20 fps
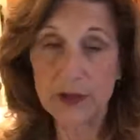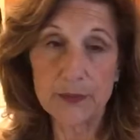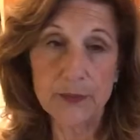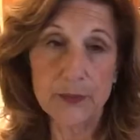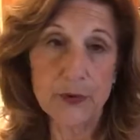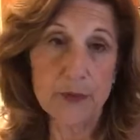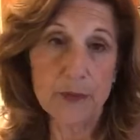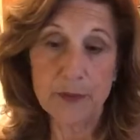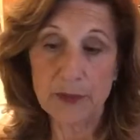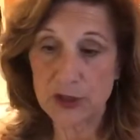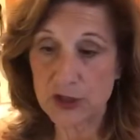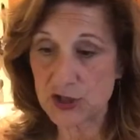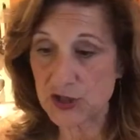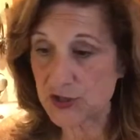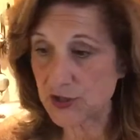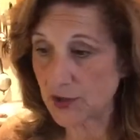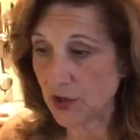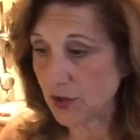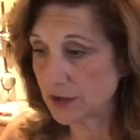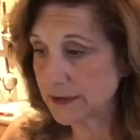put much
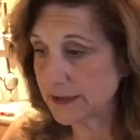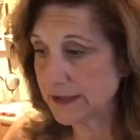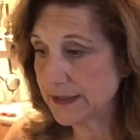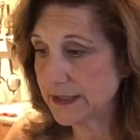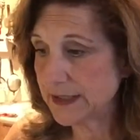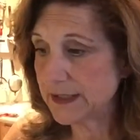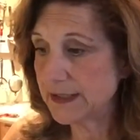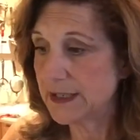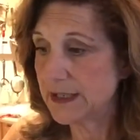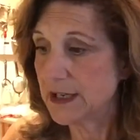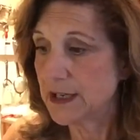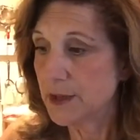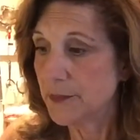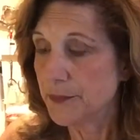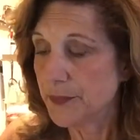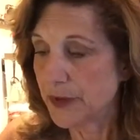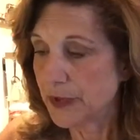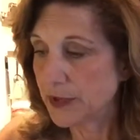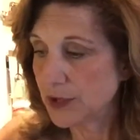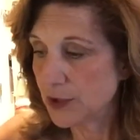salt in it,
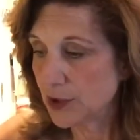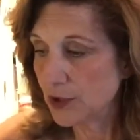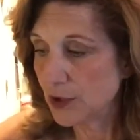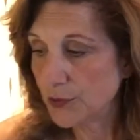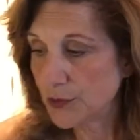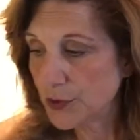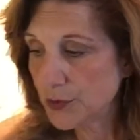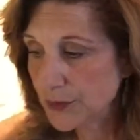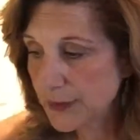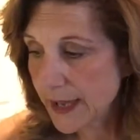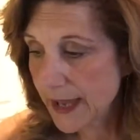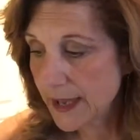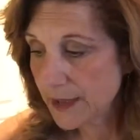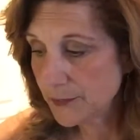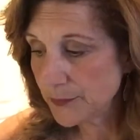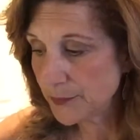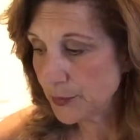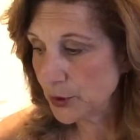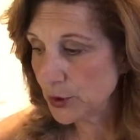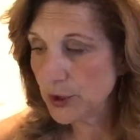but you know, you
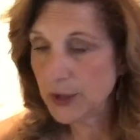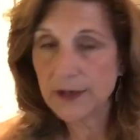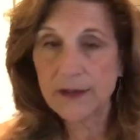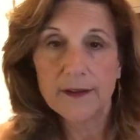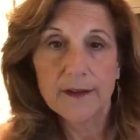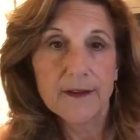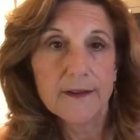can put,